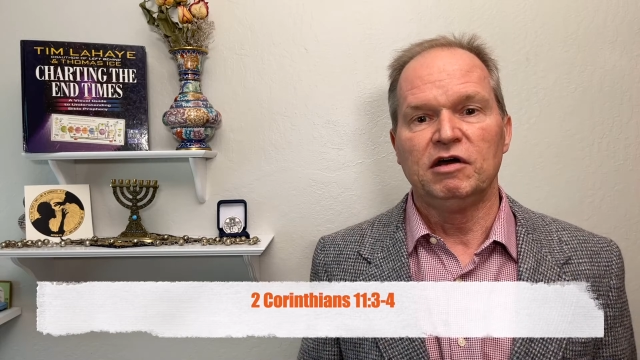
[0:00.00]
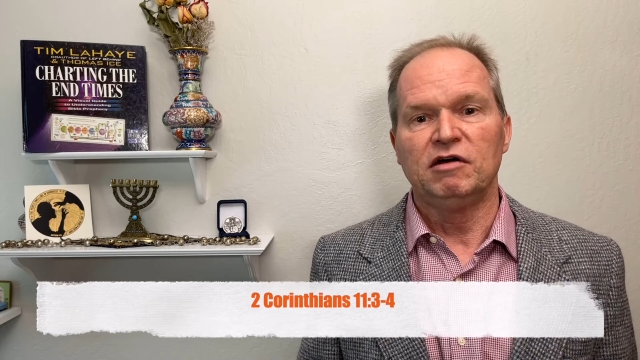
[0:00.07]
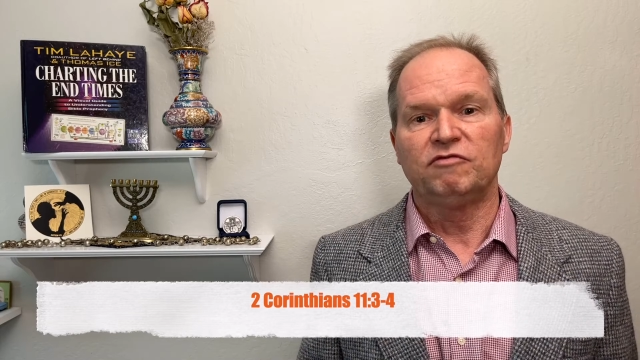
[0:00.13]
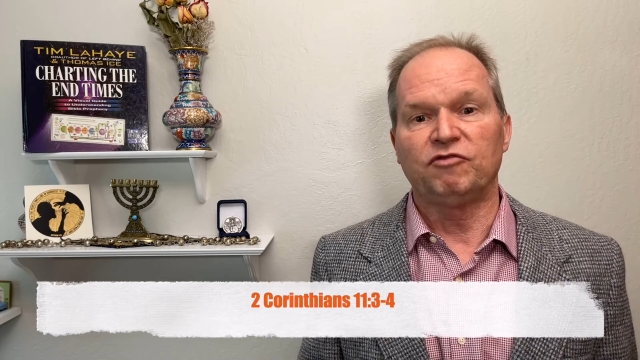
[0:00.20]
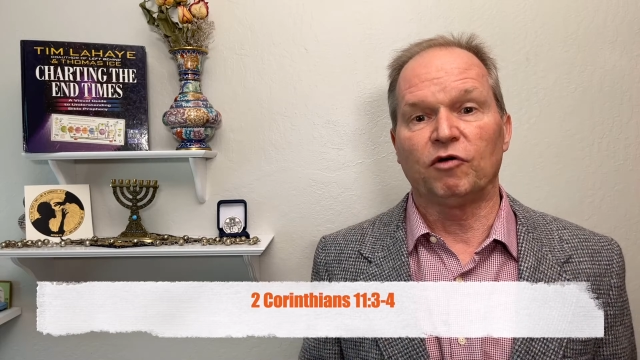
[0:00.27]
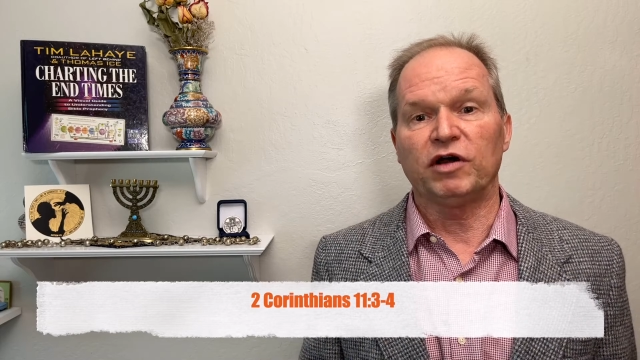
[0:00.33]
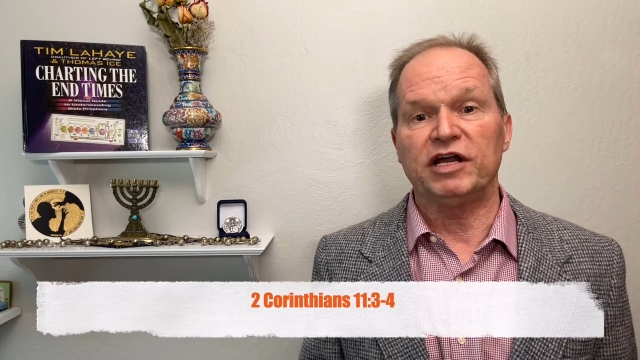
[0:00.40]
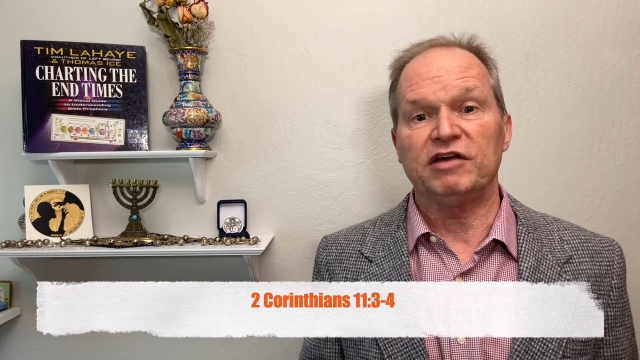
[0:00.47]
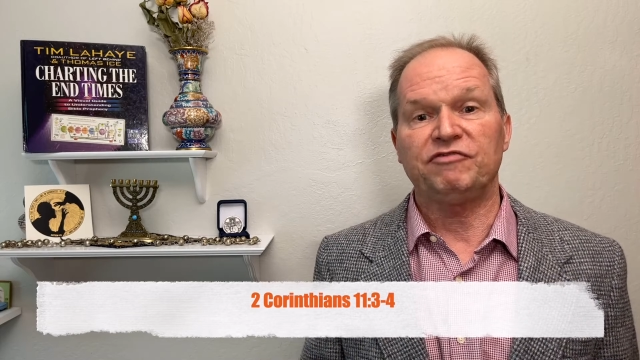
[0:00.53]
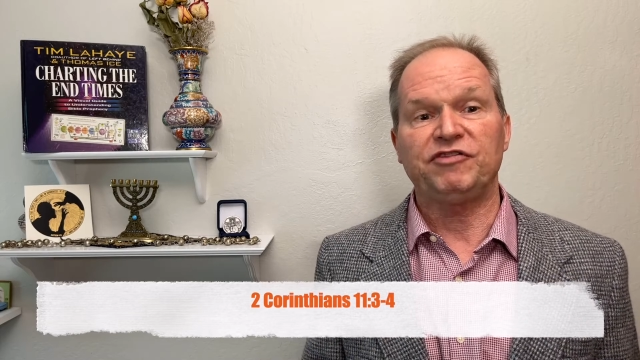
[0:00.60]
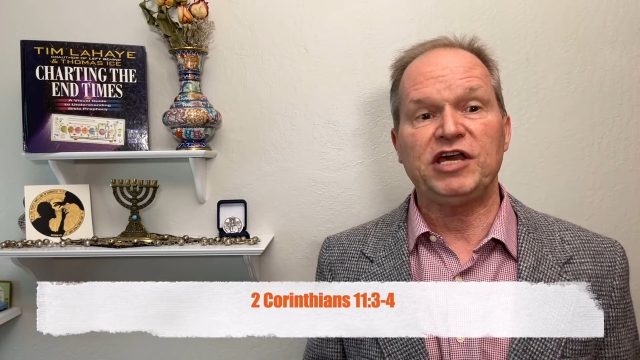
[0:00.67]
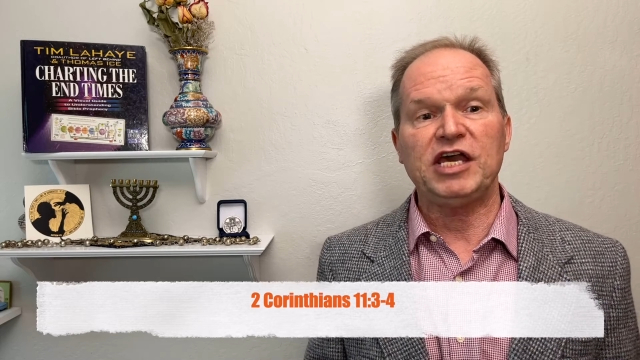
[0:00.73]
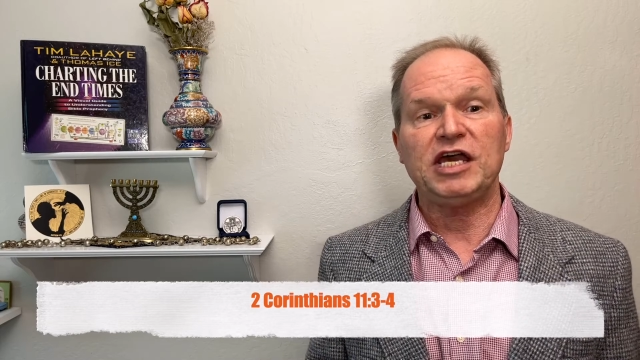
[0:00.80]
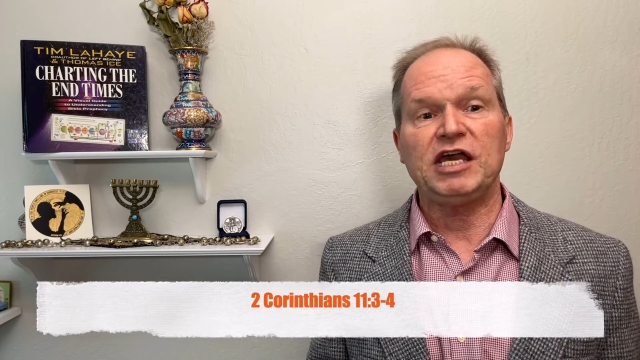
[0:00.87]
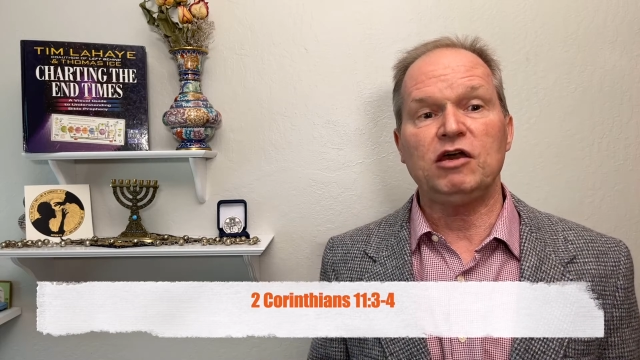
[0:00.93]
For if
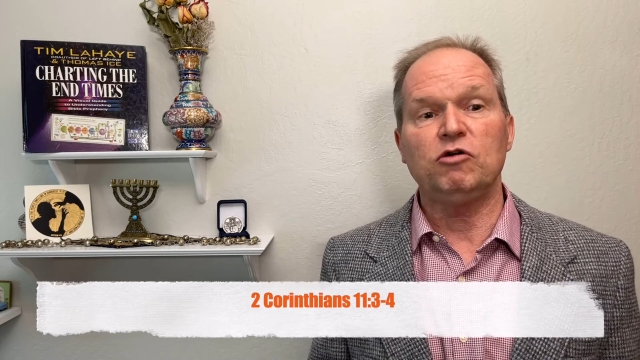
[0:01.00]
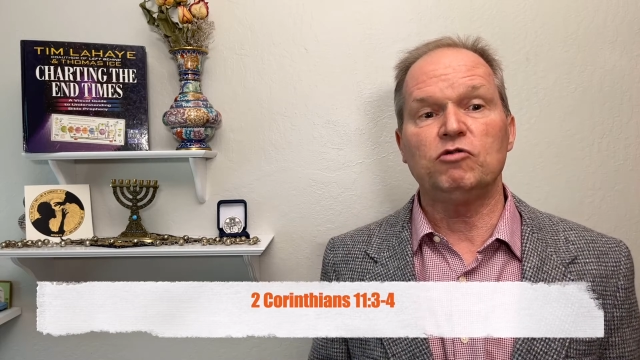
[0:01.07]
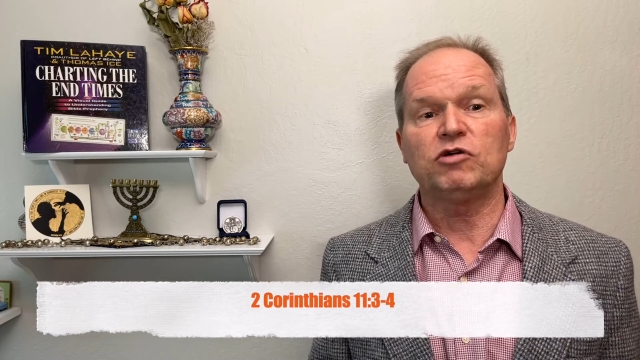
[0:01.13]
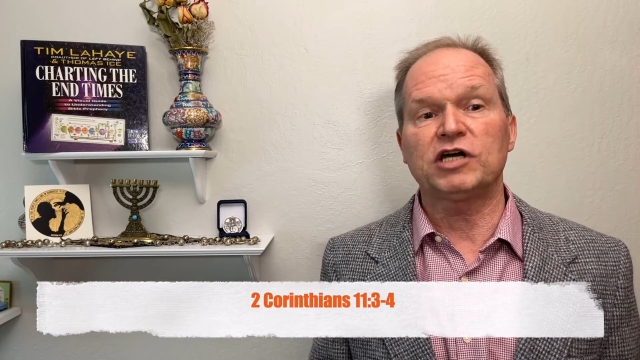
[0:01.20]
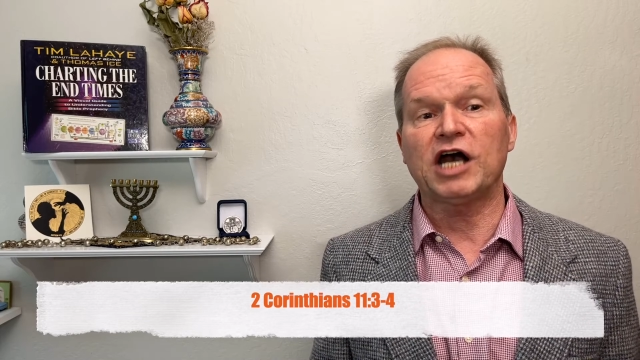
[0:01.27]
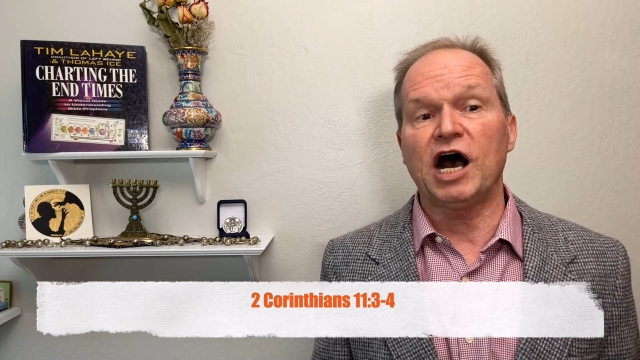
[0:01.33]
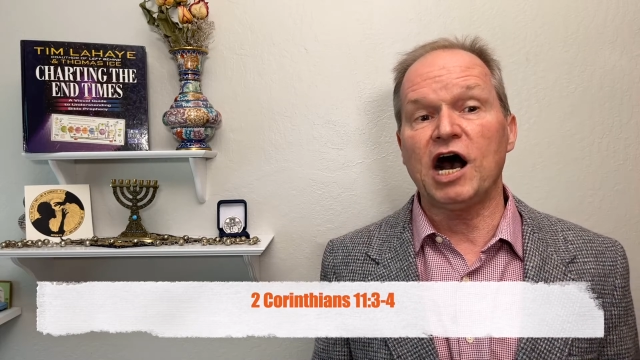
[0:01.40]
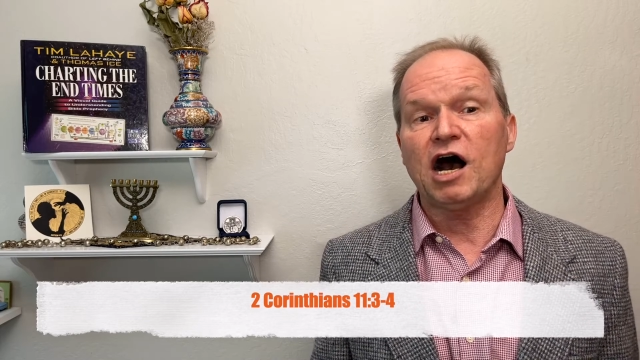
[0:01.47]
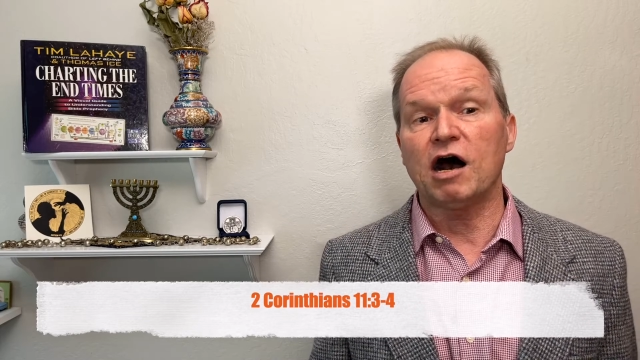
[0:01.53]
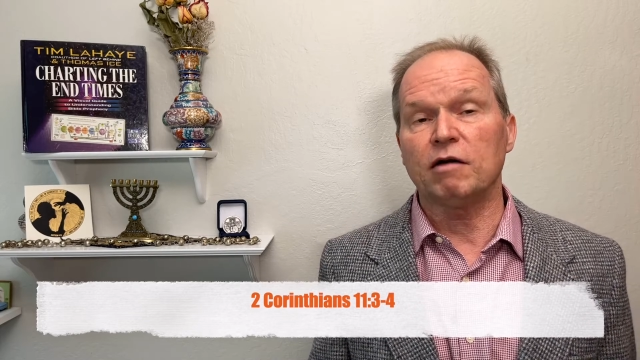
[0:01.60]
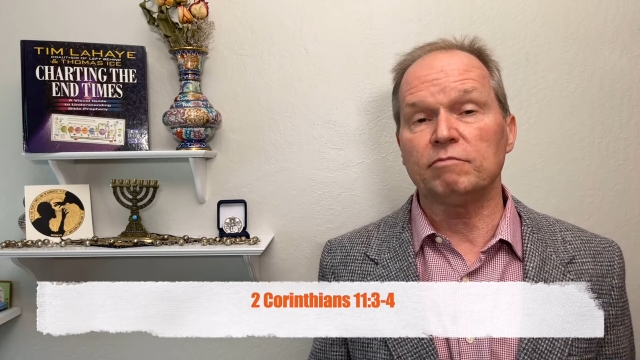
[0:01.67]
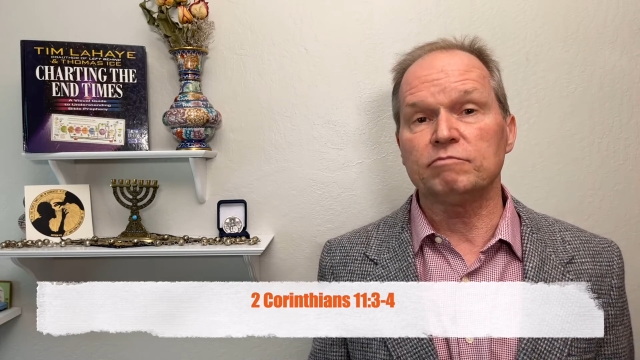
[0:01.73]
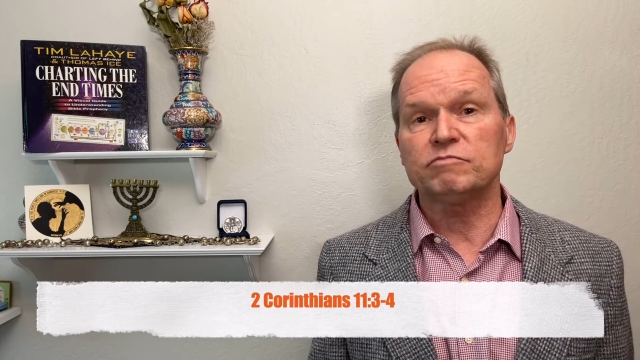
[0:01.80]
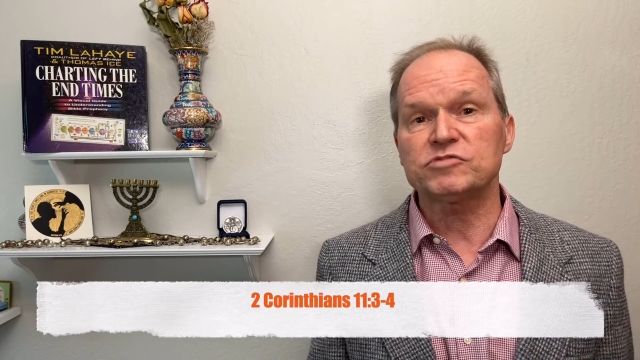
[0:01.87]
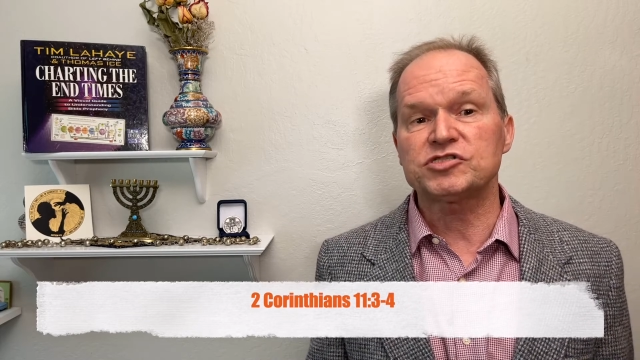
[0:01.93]
he who
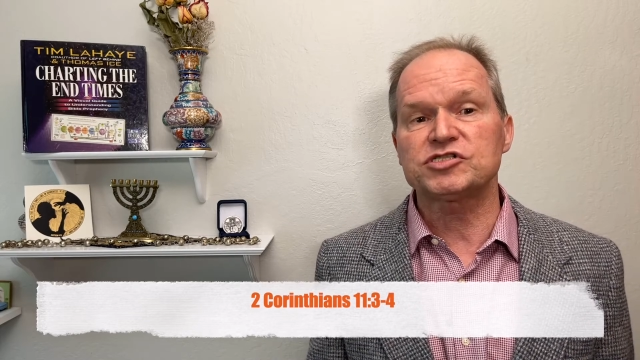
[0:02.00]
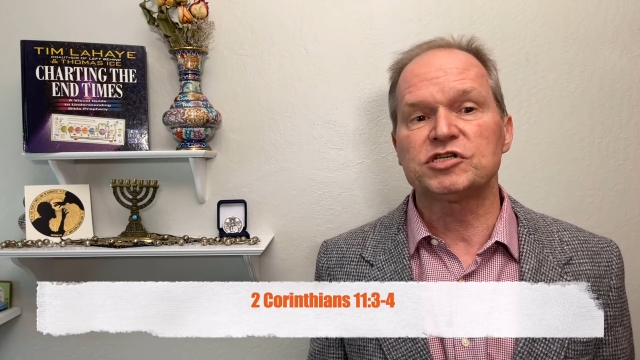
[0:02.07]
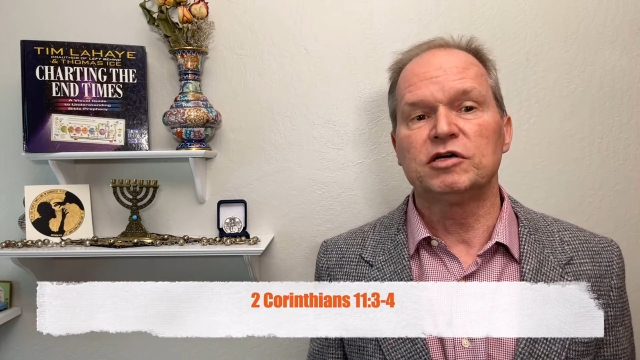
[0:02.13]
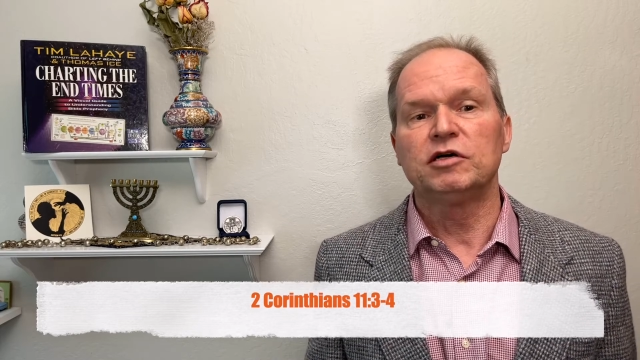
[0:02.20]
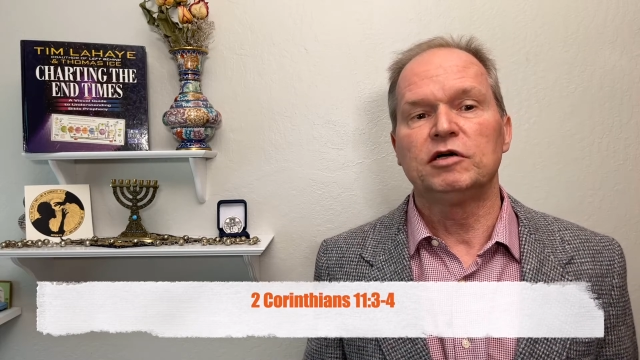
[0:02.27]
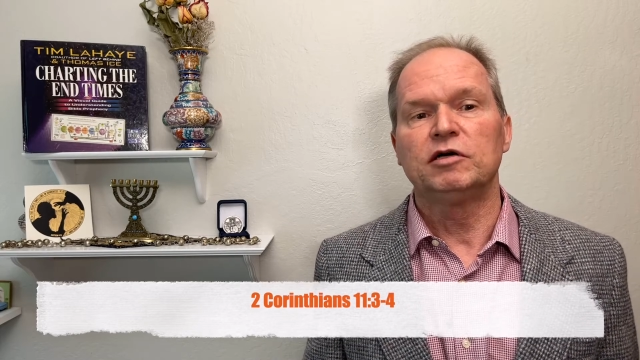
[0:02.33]
comes